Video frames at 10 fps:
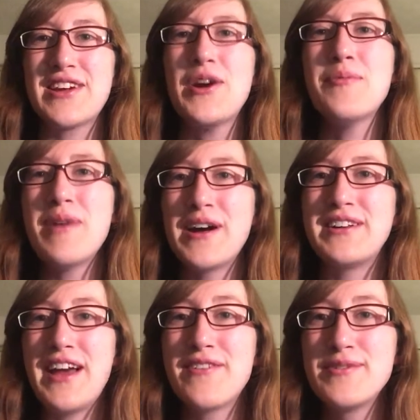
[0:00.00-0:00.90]
like, come
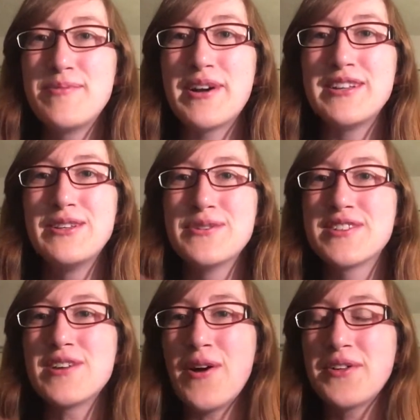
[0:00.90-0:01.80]
on, everybody
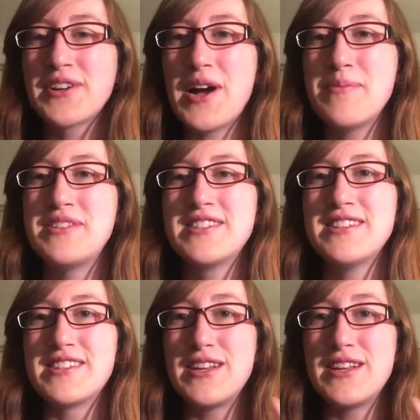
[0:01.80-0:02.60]
loses all their common sense.